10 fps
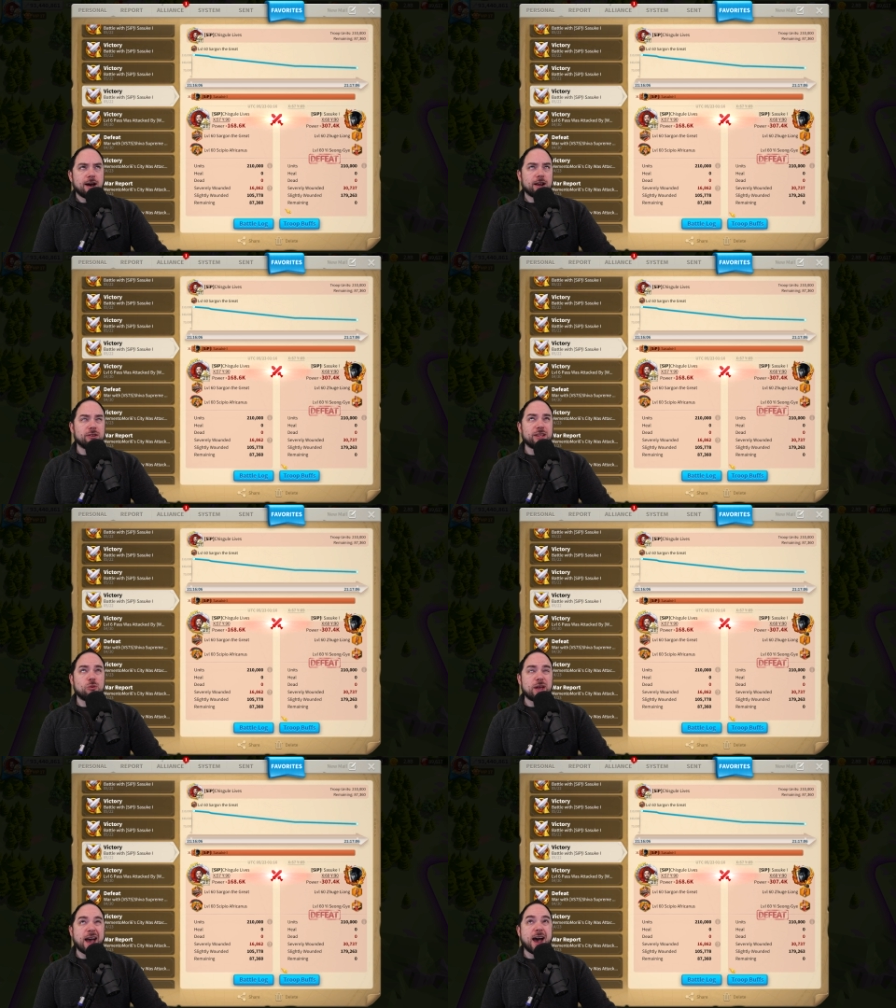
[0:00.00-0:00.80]
I don't
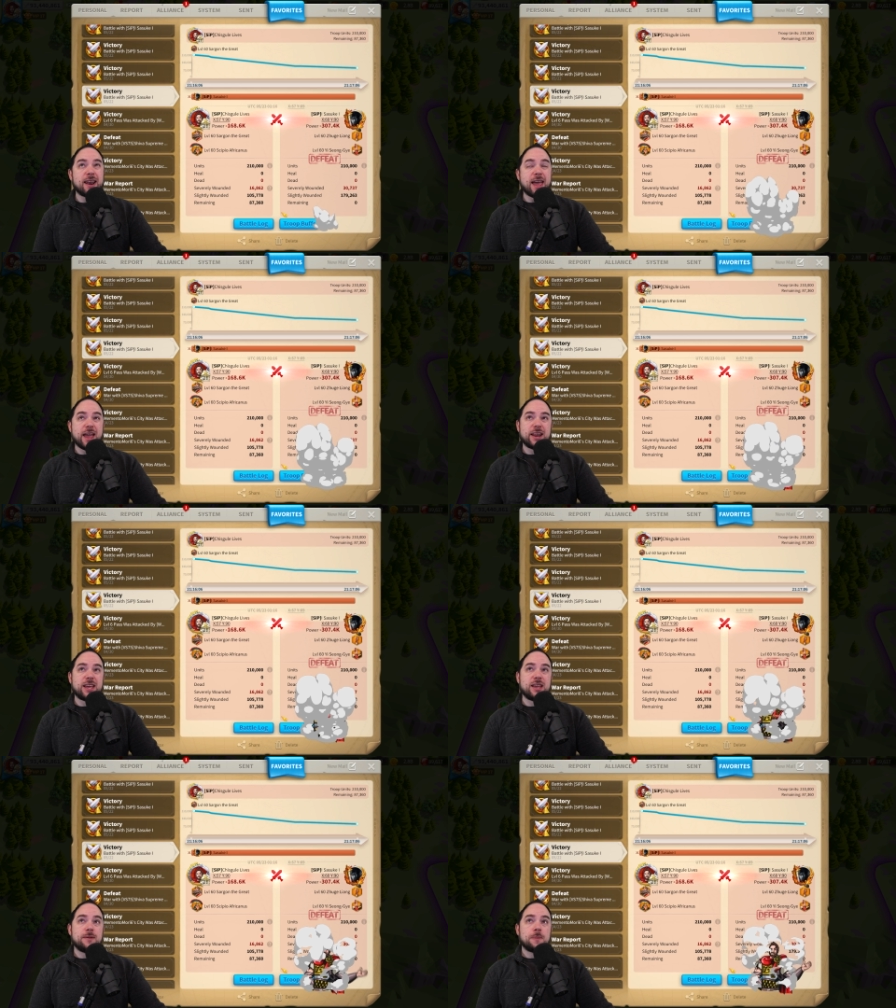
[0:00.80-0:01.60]
think we had
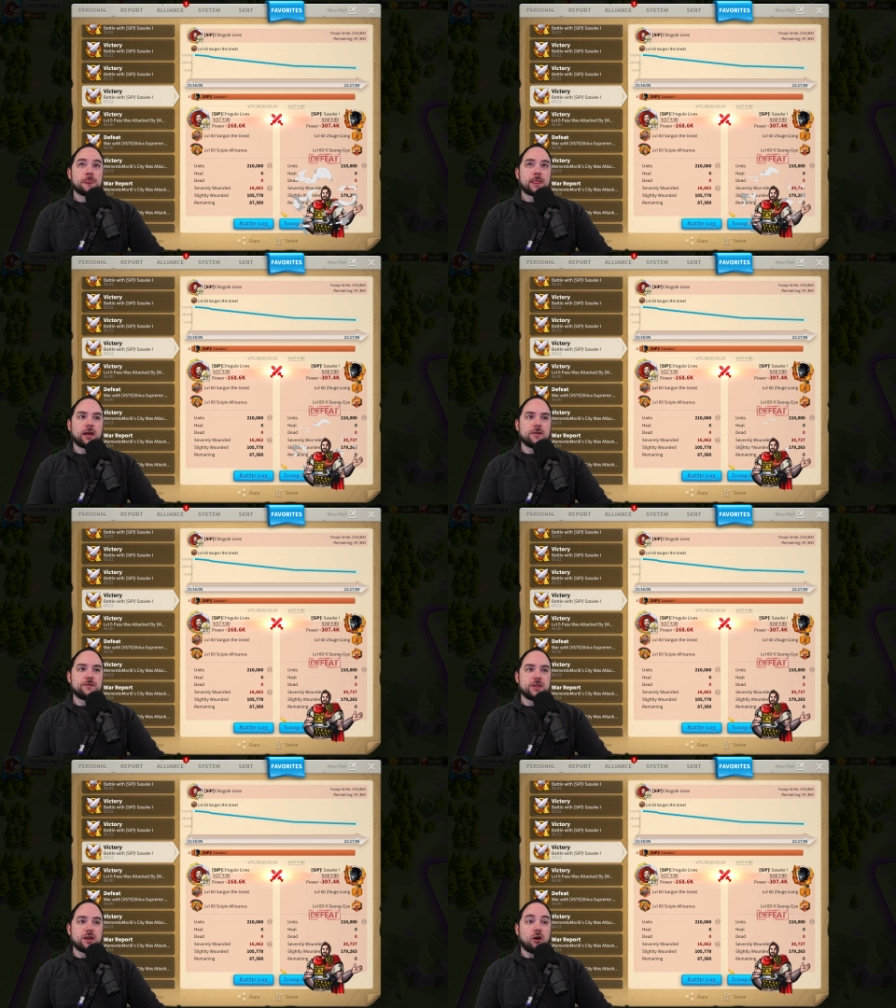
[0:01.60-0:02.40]
any
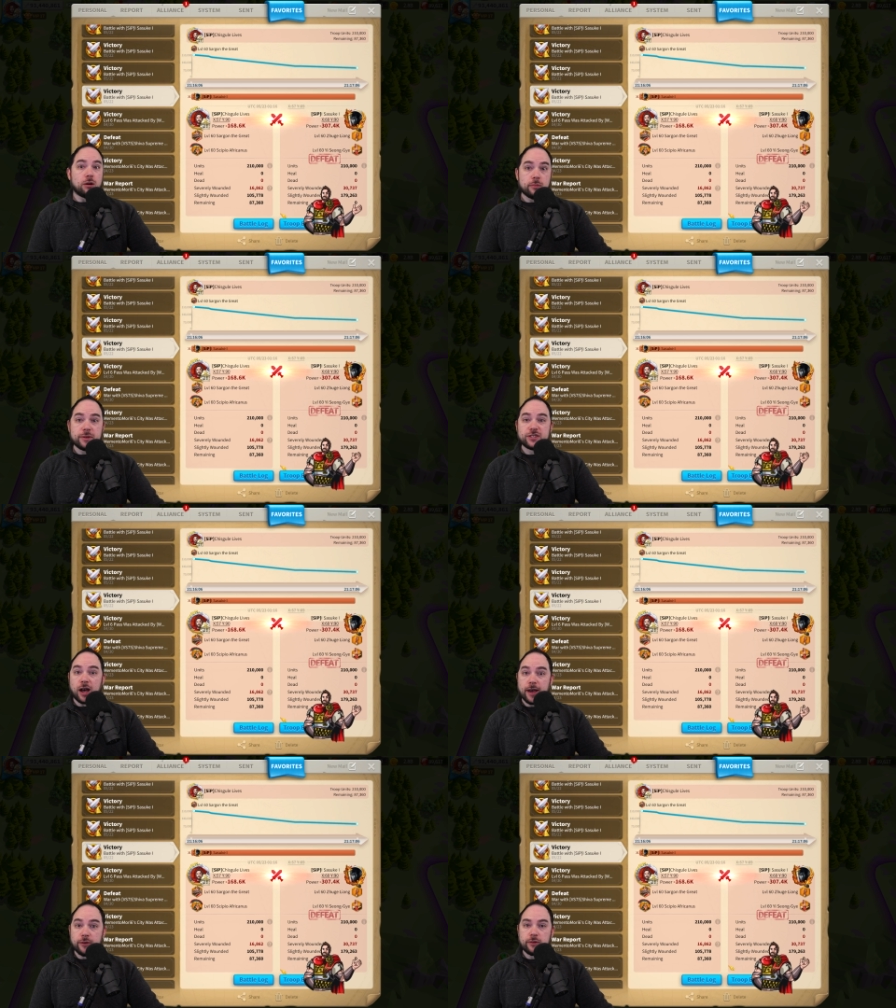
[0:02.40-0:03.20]
of the armaments
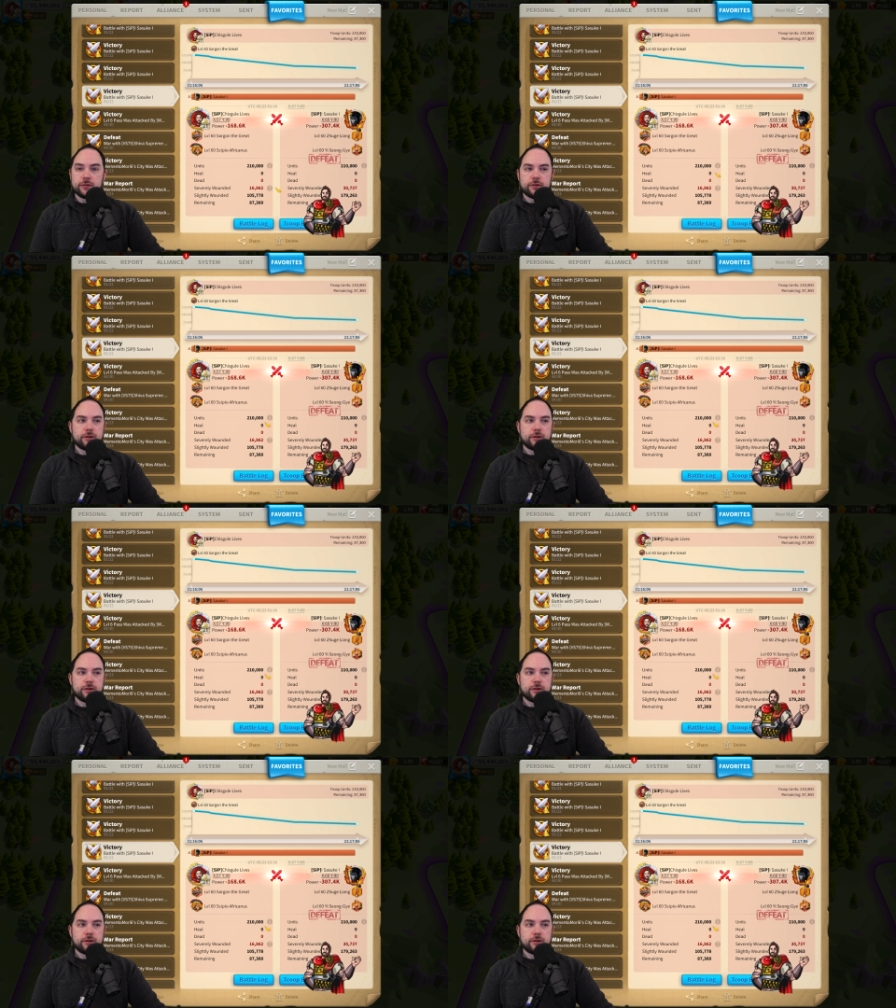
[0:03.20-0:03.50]
either.